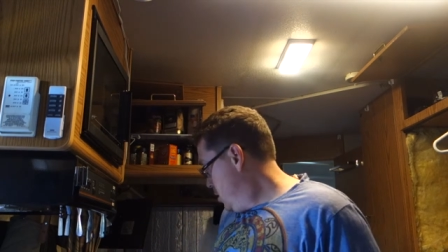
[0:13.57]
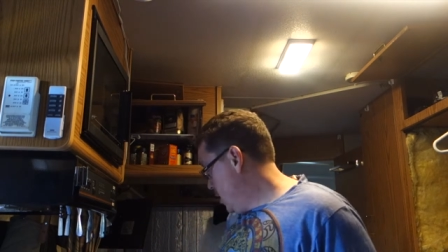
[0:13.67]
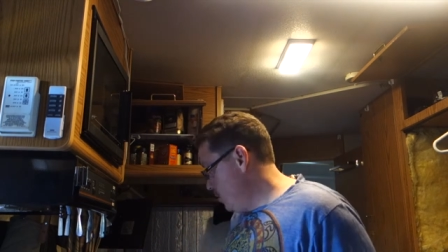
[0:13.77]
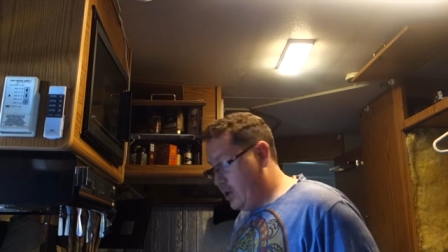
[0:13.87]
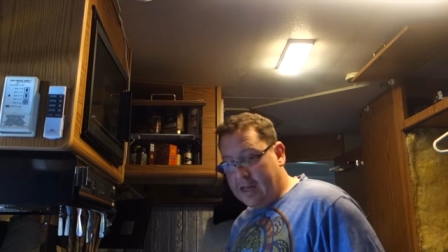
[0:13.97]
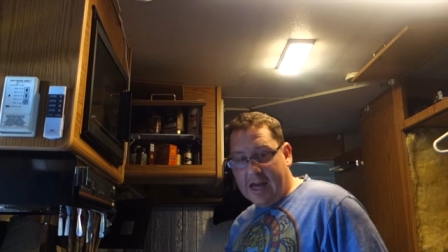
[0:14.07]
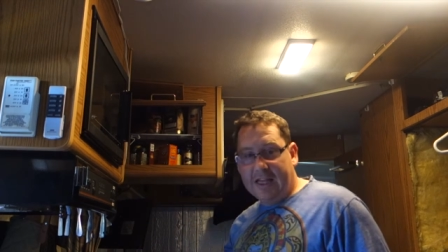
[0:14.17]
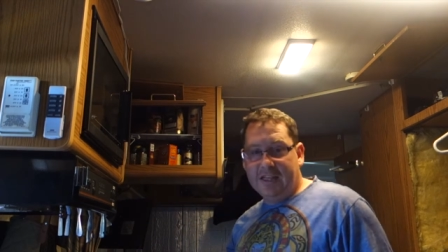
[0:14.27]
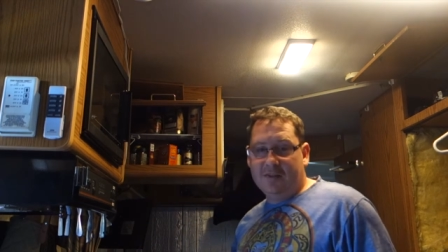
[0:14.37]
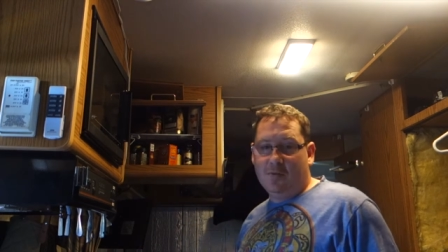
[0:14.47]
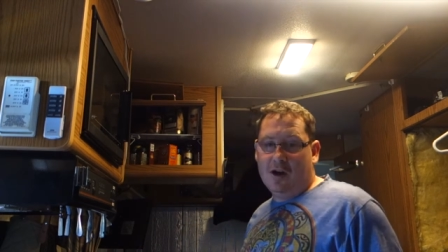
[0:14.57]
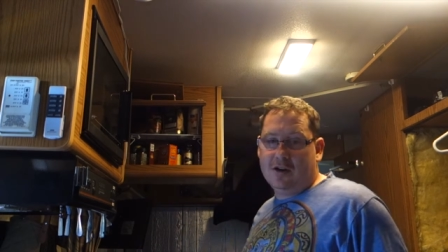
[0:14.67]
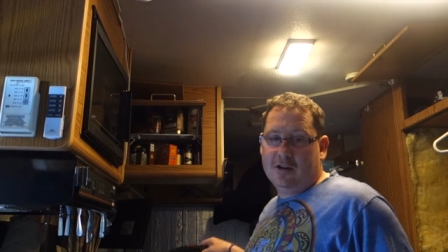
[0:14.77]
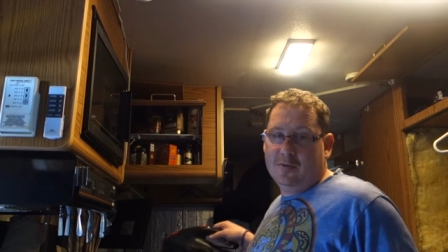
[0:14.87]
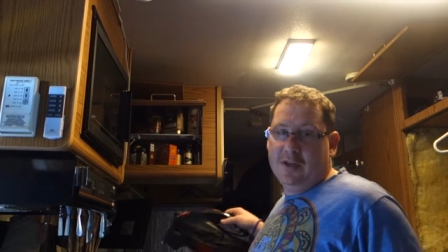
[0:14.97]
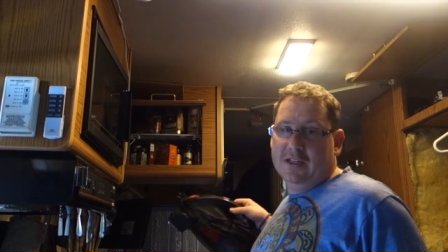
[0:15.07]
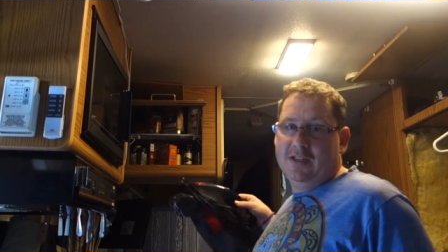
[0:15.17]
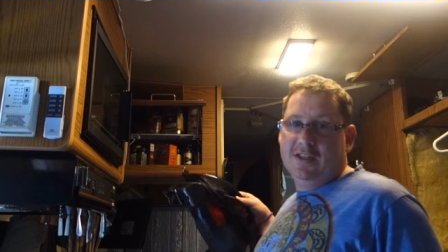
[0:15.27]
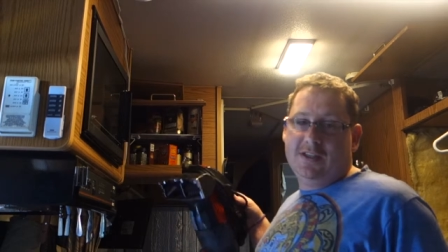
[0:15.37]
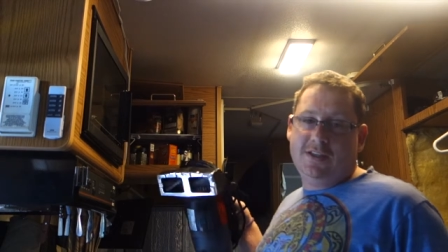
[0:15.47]
I really like this model because
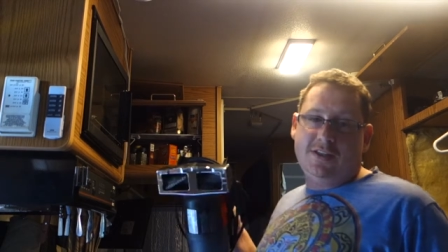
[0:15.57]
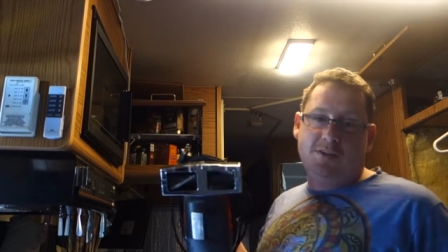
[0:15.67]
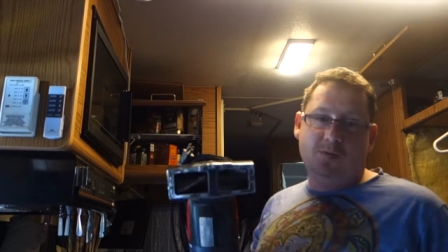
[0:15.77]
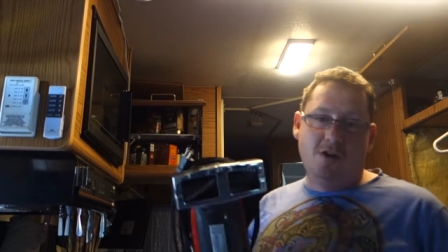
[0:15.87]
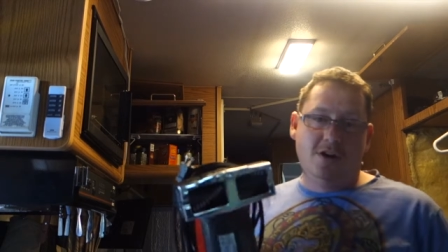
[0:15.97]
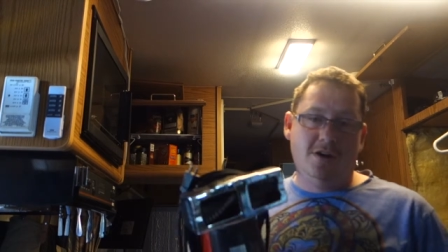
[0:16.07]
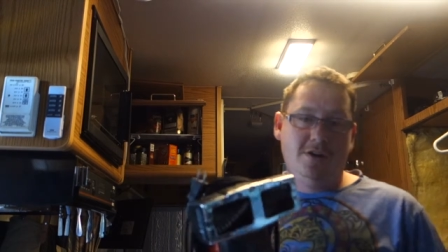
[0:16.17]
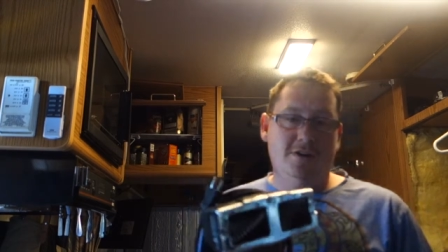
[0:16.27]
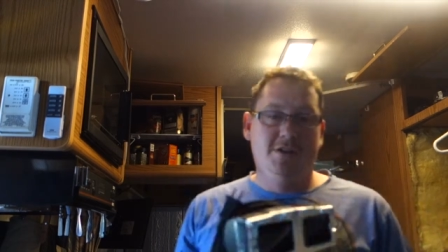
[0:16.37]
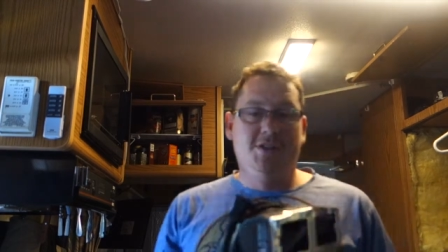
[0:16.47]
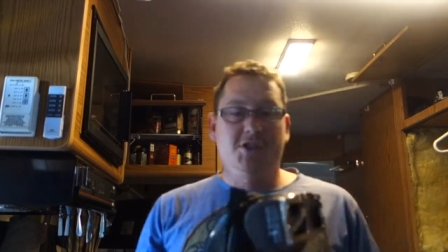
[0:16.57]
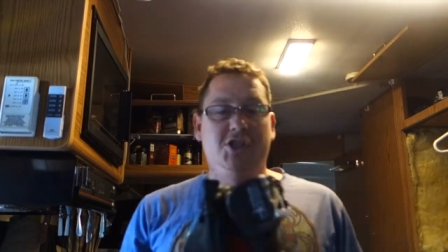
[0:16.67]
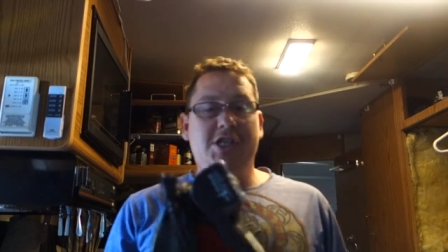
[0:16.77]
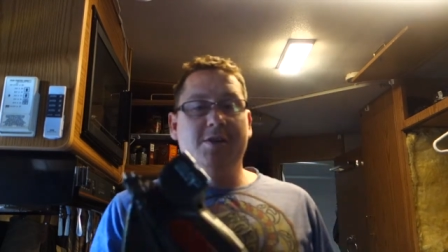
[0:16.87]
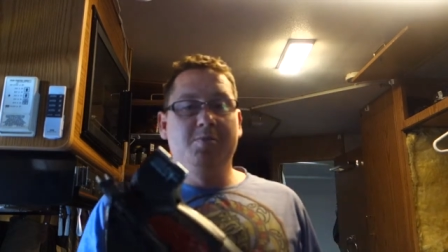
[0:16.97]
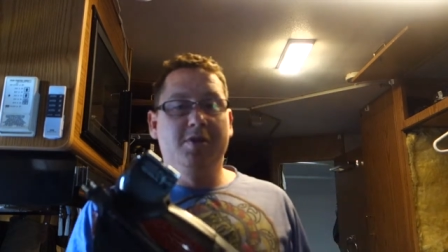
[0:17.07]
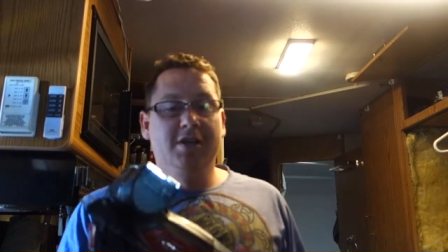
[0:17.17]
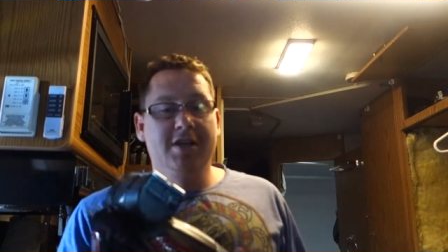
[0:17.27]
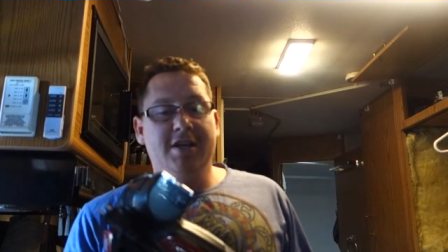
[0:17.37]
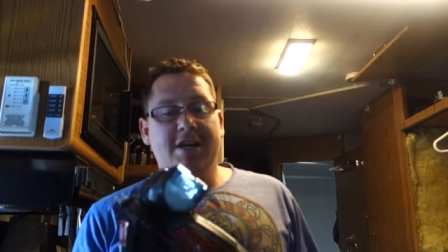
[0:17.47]
it's small, it's cheap,
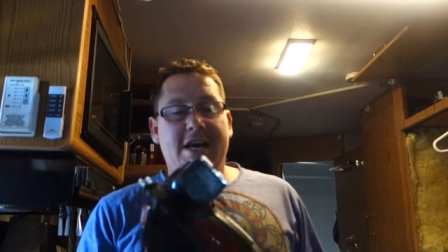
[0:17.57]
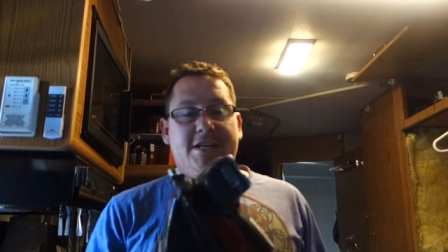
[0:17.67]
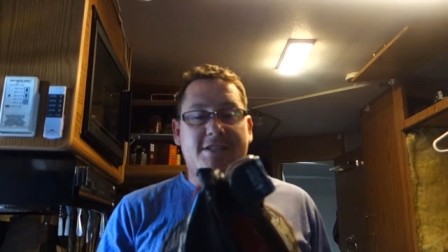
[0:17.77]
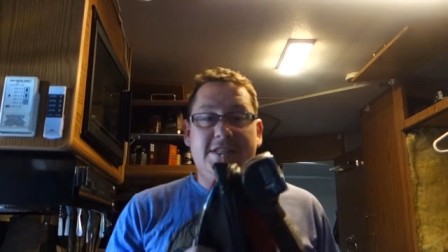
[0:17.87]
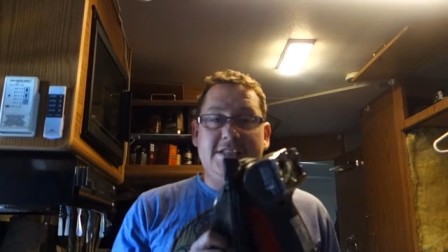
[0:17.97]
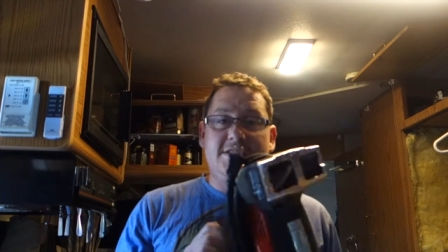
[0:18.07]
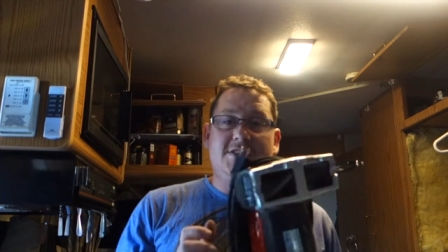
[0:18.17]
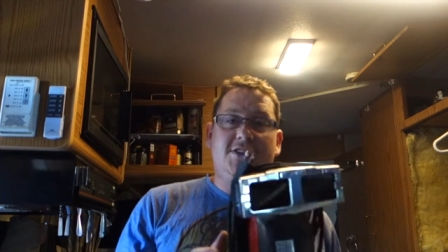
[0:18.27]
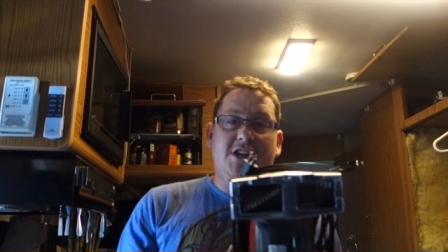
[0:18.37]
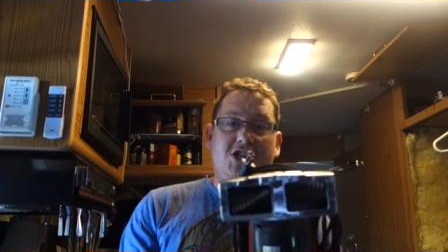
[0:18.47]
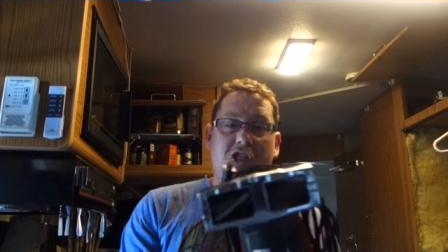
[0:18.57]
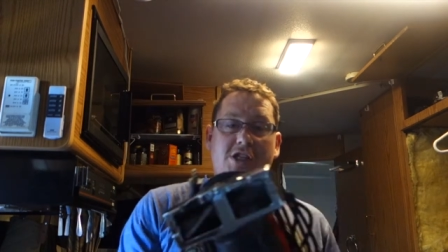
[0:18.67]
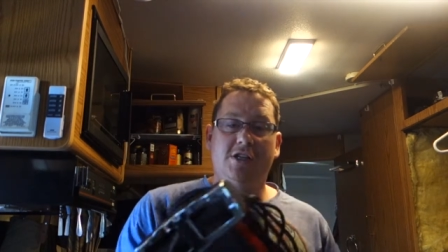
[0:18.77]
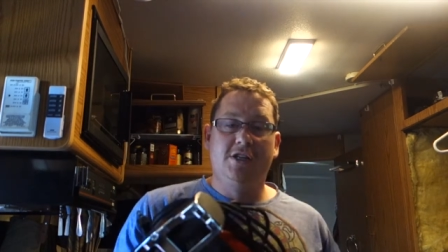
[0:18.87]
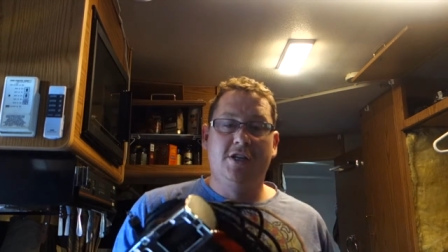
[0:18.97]
has decent suction.